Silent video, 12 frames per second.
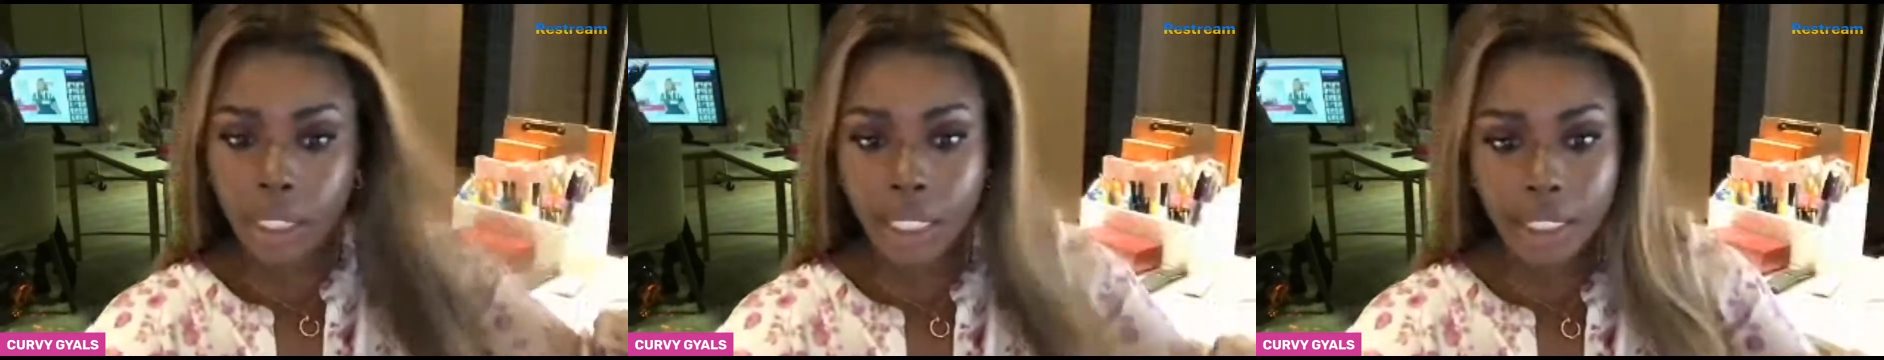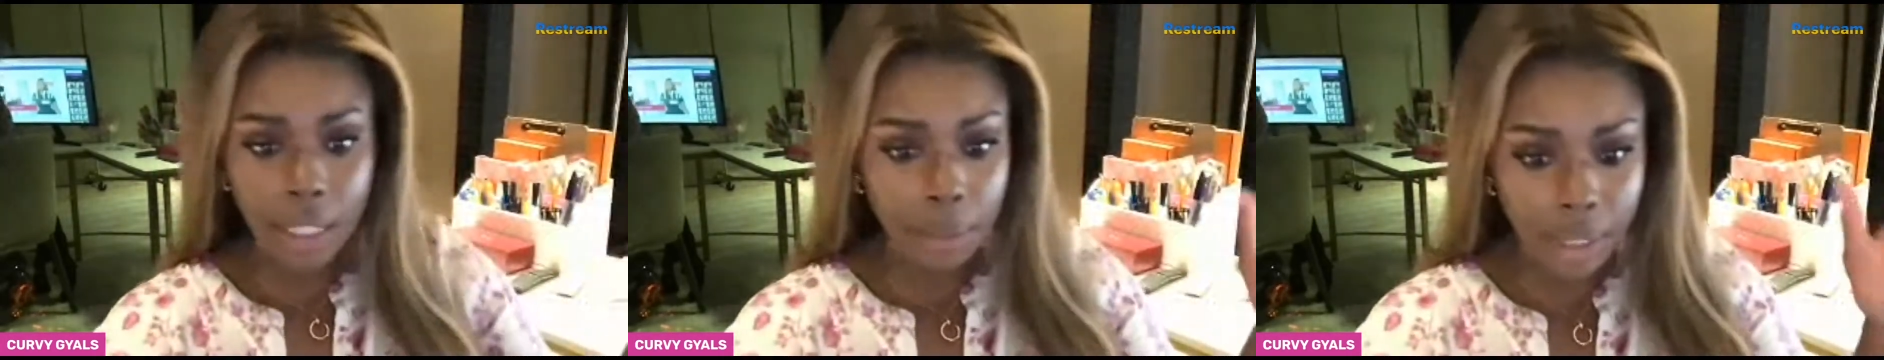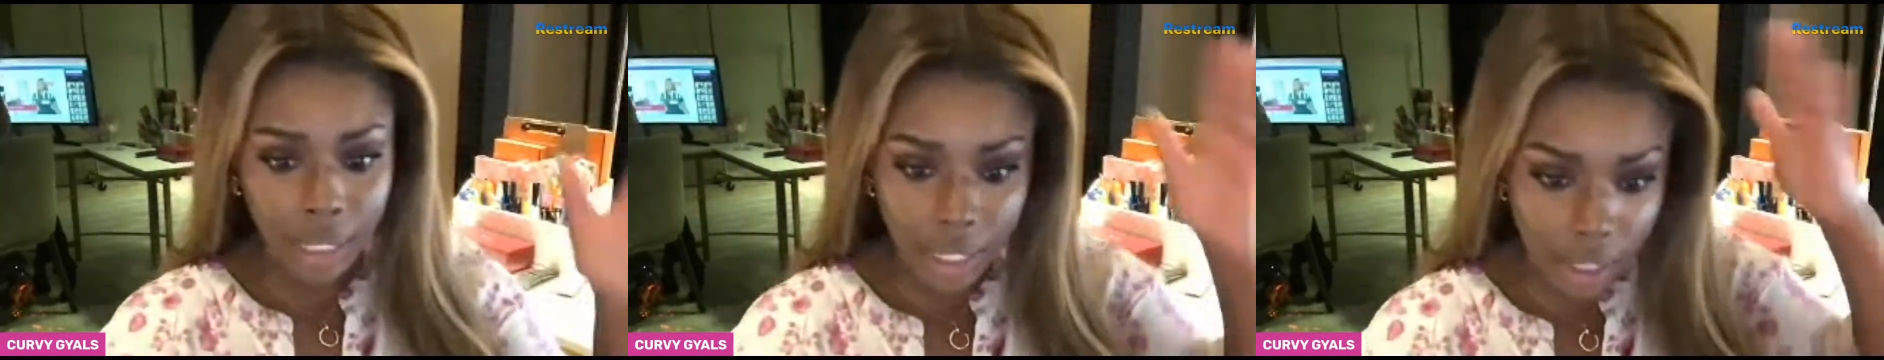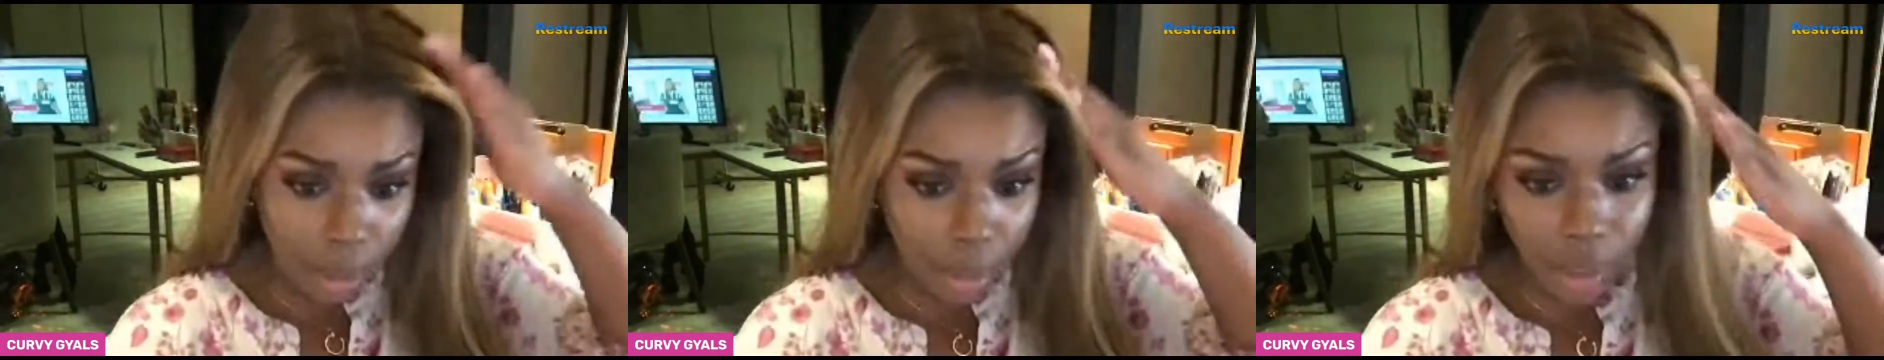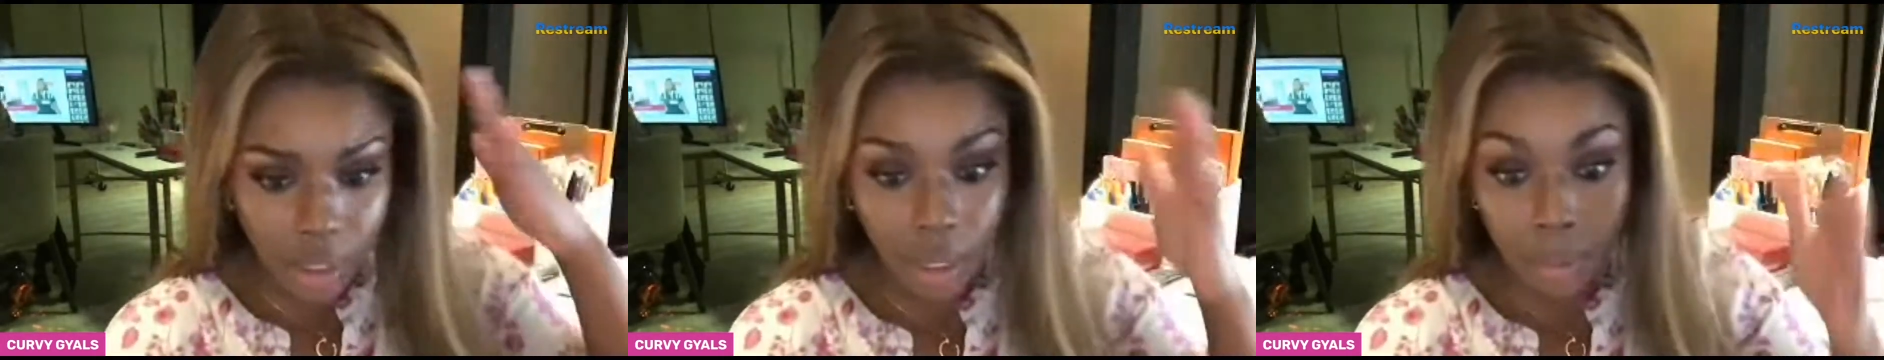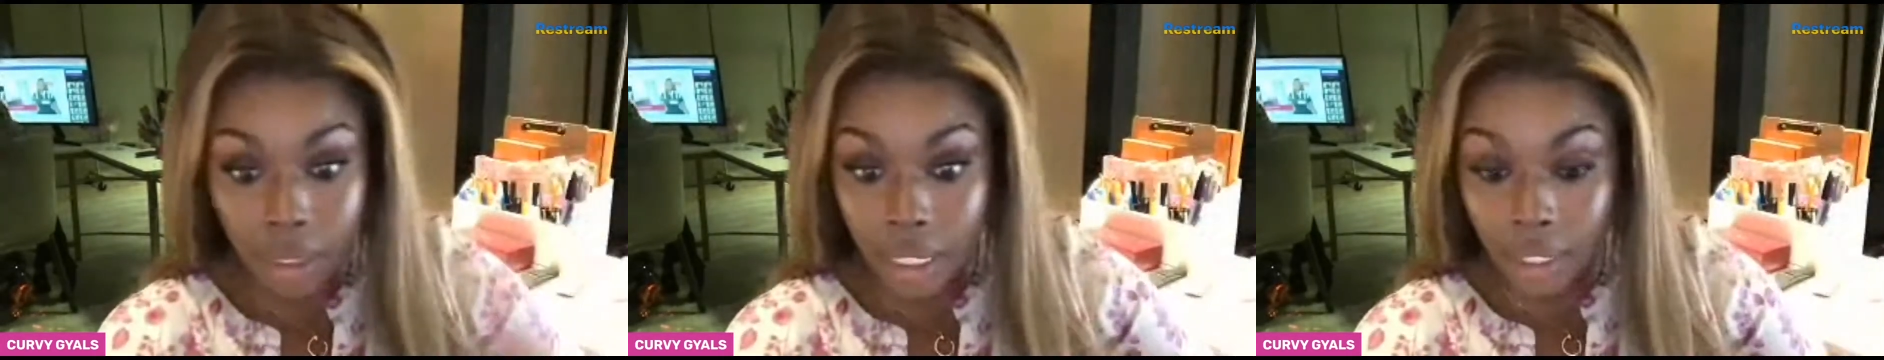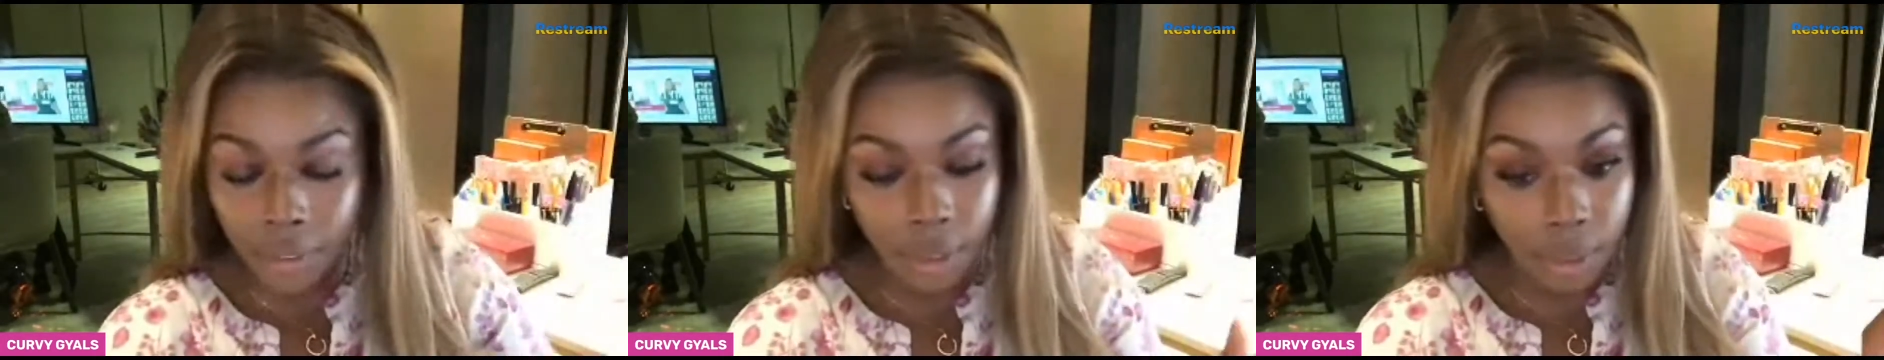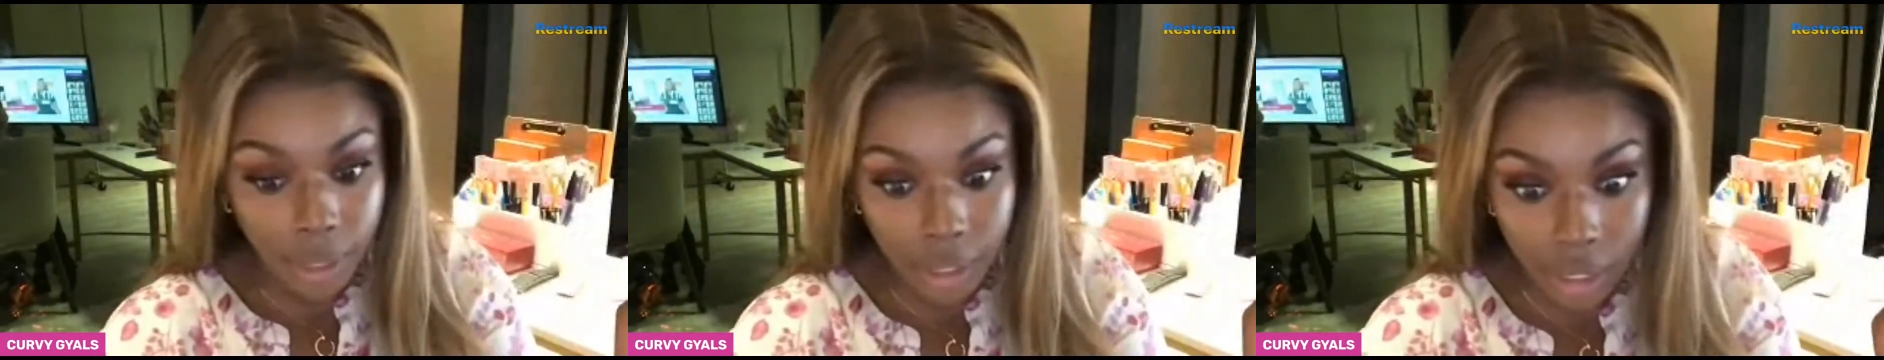Because I'm not a hair person, I'm not an
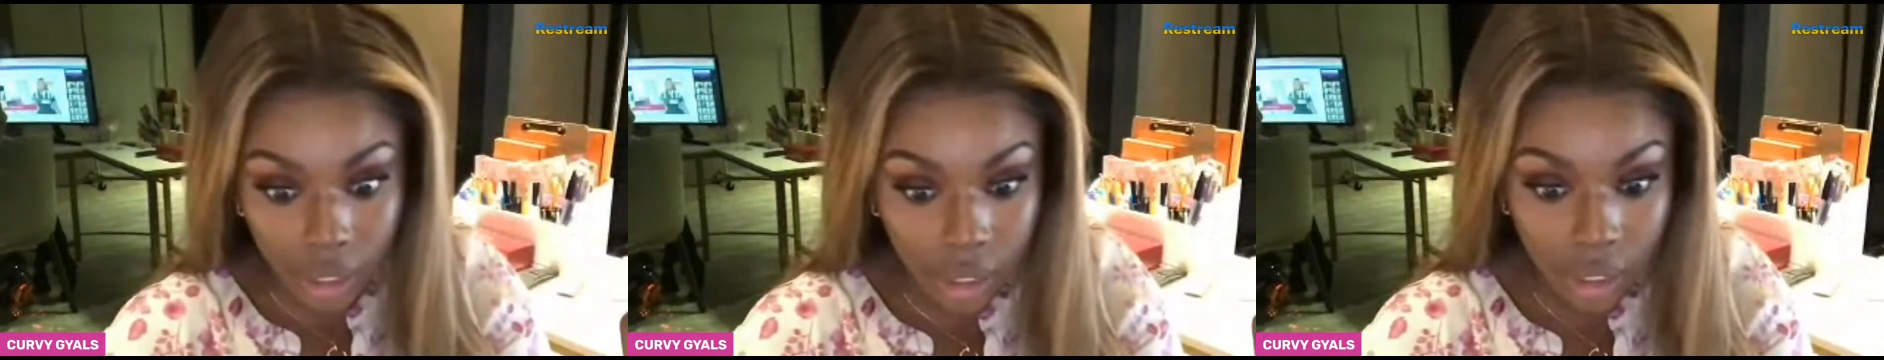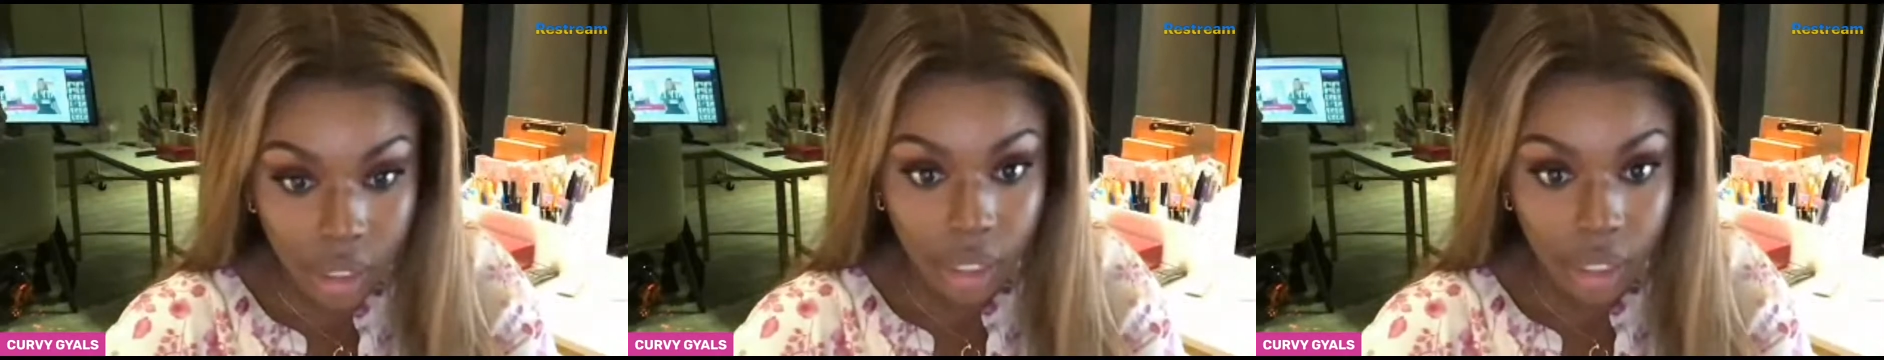influencer.